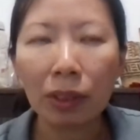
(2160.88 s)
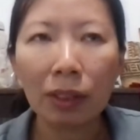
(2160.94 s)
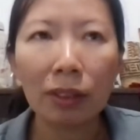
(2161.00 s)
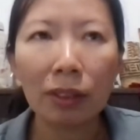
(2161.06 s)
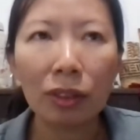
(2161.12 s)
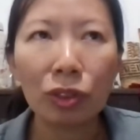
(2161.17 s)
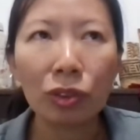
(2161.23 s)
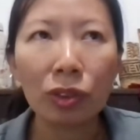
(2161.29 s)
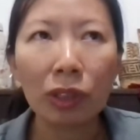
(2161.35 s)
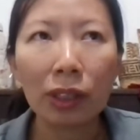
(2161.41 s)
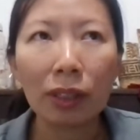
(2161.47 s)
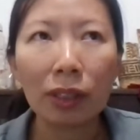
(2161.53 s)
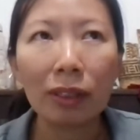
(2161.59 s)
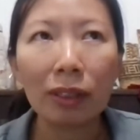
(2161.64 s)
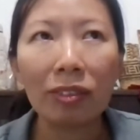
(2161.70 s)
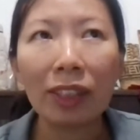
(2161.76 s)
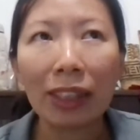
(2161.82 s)
we
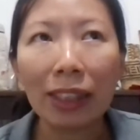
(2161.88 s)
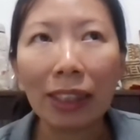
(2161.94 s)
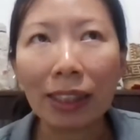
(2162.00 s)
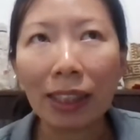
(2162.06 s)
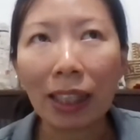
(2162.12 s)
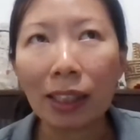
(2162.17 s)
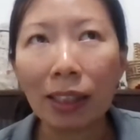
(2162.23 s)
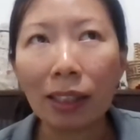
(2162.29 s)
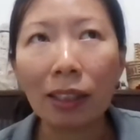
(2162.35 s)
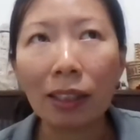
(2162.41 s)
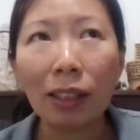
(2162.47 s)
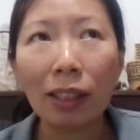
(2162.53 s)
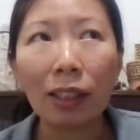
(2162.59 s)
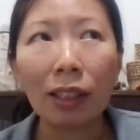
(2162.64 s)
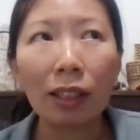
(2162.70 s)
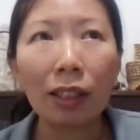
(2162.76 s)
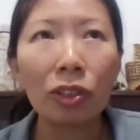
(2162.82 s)
shouldn't release any
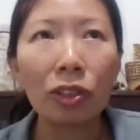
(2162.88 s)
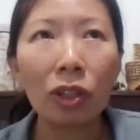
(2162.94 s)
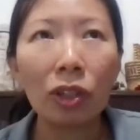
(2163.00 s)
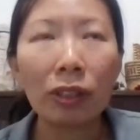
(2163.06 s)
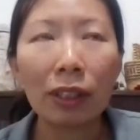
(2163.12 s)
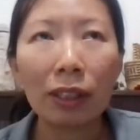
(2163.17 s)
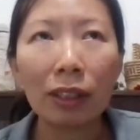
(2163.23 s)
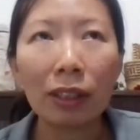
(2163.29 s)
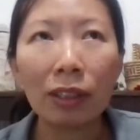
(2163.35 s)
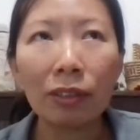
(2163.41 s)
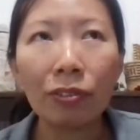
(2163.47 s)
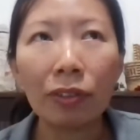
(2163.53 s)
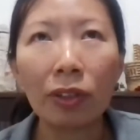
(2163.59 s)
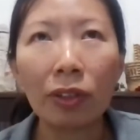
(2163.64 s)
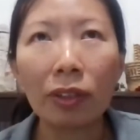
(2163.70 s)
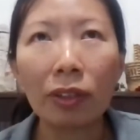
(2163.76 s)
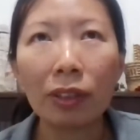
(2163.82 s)
non-native
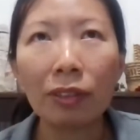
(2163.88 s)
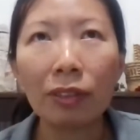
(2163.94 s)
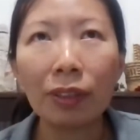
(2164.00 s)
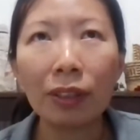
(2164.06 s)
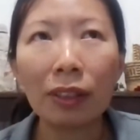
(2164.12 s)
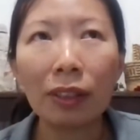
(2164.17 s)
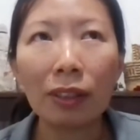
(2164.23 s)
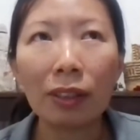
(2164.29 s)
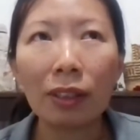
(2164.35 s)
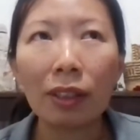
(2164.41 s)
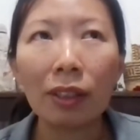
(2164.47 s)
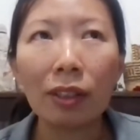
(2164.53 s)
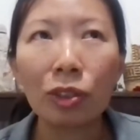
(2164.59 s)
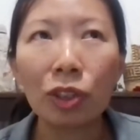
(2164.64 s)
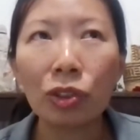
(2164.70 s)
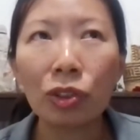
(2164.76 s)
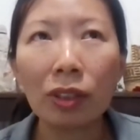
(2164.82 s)
or even
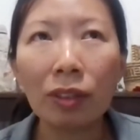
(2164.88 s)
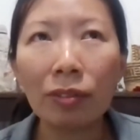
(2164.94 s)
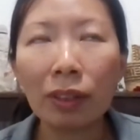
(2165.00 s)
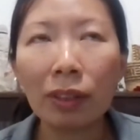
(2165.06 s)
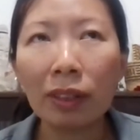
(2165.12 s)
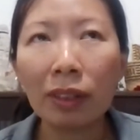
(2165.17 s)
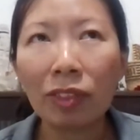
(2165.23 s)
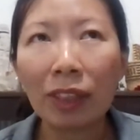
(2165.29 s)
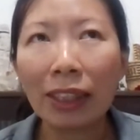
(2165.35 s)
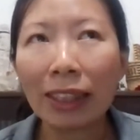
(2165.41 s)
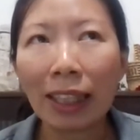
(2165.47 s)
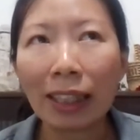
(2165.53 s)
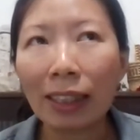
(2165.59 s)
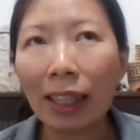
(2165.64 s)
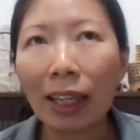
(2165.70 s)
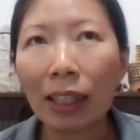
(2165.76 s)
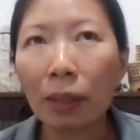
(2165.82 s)
shouldn't even release
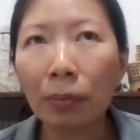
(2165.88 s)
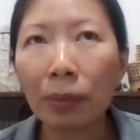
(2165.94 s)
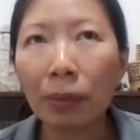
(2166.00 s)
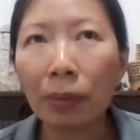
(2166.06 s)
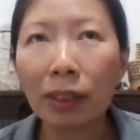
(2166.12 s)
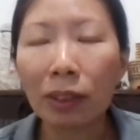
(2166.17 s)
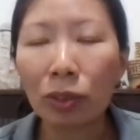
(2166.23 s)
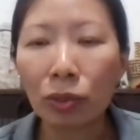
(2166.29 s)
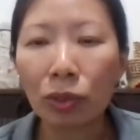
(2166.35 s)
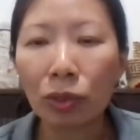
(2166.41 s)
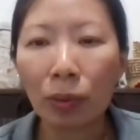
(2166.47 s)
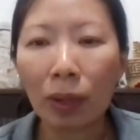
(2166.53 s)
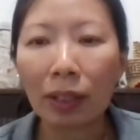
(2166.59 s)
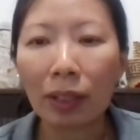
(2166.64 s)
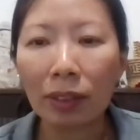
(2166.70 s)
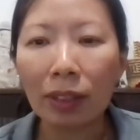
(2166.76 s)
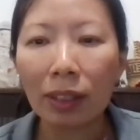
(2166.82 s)
any animals to the
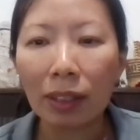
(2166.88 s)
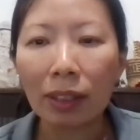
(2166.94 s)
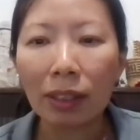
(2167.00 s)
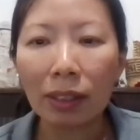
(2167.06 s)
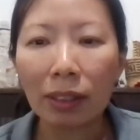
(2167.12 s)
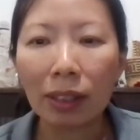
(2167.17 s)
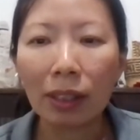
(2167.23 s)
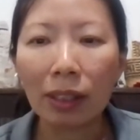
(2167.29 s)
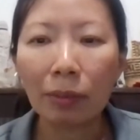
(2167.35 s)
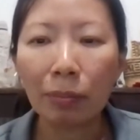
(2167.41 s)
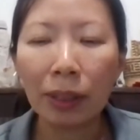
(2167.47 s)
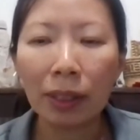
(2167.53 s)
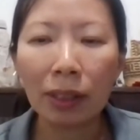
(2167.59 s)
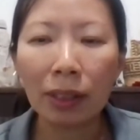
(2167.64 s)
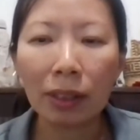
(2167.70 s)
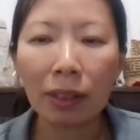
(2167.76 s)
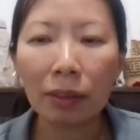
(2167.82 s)
wild. Yeah,
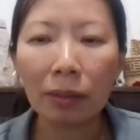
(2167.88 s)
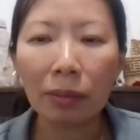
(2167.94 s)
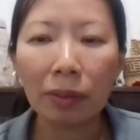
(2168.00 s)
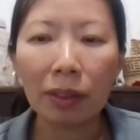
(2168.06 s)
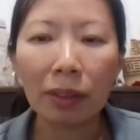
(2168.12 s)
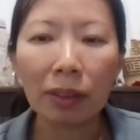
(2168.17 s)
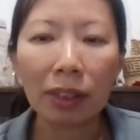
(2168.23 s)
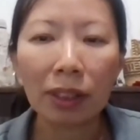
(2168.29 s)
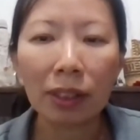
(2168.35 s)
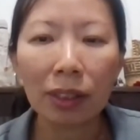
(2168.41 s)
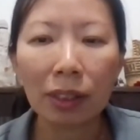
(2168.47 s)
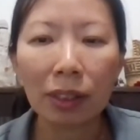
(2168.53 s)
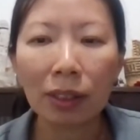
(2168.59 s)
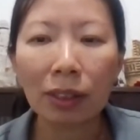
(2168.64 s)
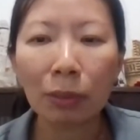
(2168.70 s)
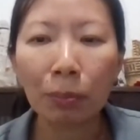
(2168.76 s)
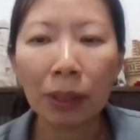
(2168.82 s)
be it uh,
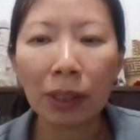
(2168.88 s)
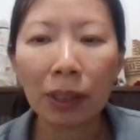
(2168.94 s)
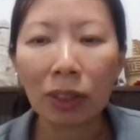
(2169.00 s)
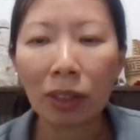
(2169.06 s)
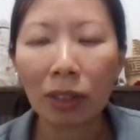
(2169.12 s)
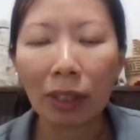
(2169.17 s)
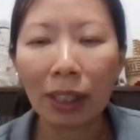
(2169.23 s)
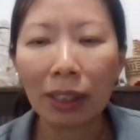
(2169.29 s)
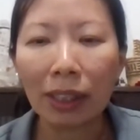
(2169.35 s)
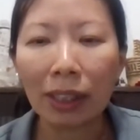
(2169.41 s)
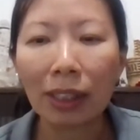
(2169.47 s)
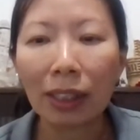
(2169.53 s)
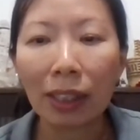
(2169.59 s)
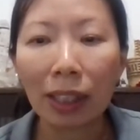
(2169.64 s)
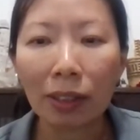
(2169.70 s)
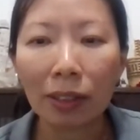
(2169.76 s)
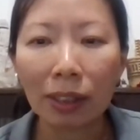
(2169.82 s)
turtles, birds, or
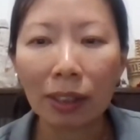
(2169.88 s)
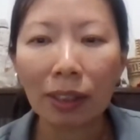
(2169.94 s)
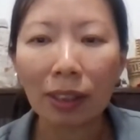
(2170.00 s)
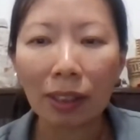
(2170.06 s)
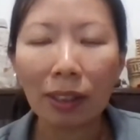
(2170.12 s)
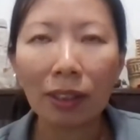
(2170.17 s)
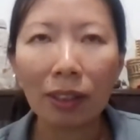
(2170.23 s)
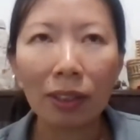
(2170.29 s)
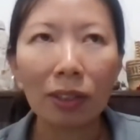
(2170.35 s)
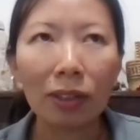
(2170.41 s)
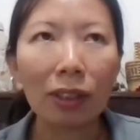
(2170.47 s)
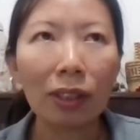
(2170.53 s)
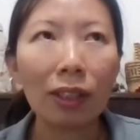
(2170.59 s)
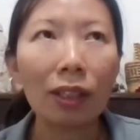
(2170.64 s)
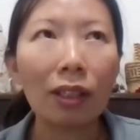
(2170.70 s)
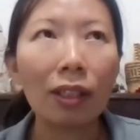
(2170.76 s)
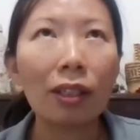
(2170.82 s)
anything else.
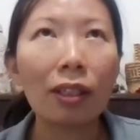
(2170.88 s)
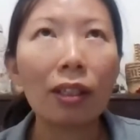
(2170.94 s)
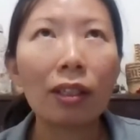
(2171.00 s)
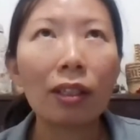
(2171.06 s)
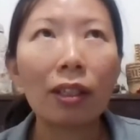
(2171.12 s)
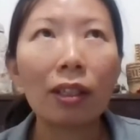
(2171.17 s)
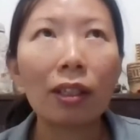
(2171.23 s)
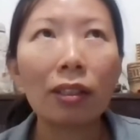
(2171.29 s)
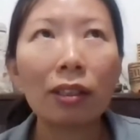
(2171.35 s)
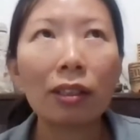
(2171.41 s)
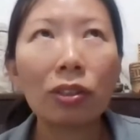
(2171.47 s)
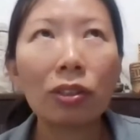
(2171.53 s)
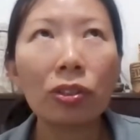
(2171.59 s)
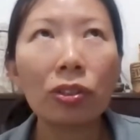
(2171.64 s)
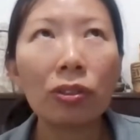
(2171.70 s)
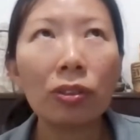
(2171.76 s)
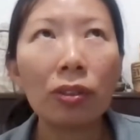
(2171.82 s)
Okay. And there's
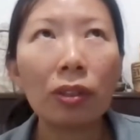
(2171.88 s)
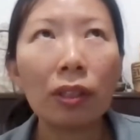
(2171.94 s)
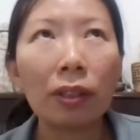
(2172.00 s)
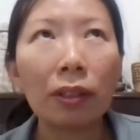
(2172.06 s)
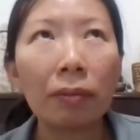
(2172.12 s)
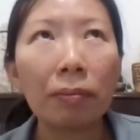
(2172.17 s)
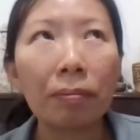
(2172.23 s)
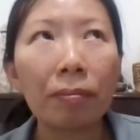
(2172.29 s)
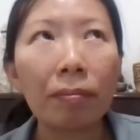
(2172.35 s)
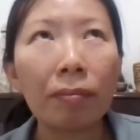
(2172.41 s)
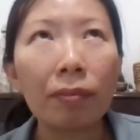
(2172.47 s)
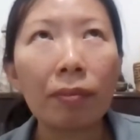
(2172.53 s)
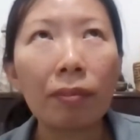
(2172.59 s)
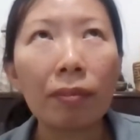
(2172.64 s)
also um,